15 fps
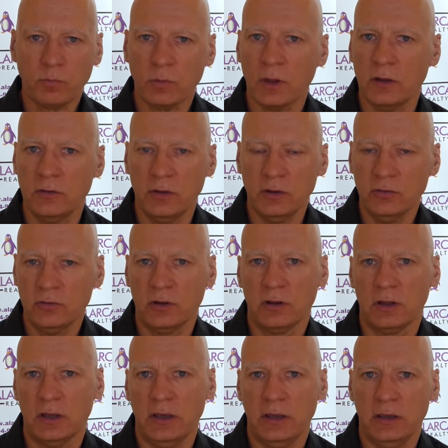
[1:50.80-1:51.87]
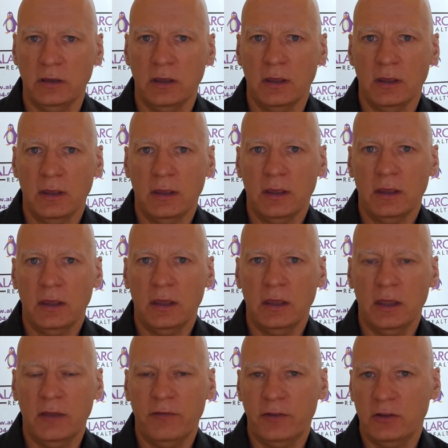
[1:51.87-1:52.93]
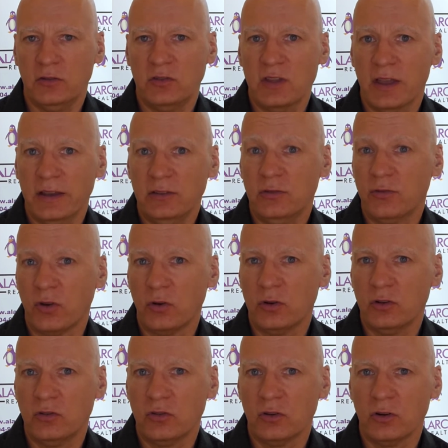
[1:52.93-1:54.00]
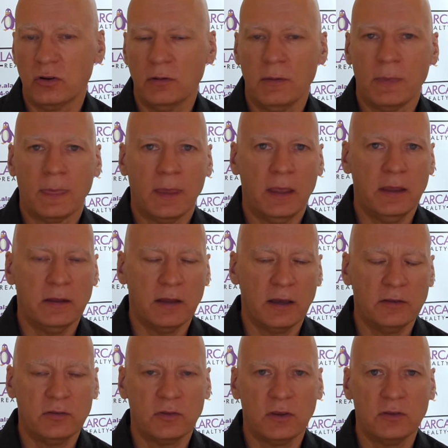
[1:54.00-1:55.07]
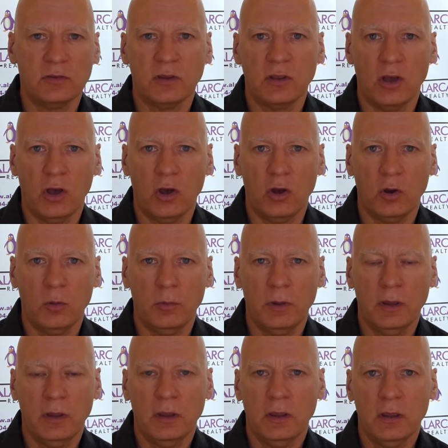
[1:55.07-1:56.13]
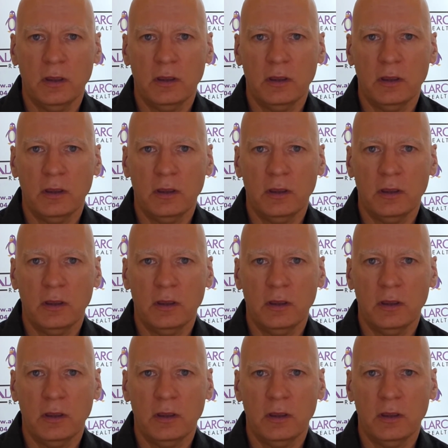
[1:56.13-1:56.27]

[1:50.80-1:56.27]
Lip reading: Additionally, if it's nice furniture and nice things in the home,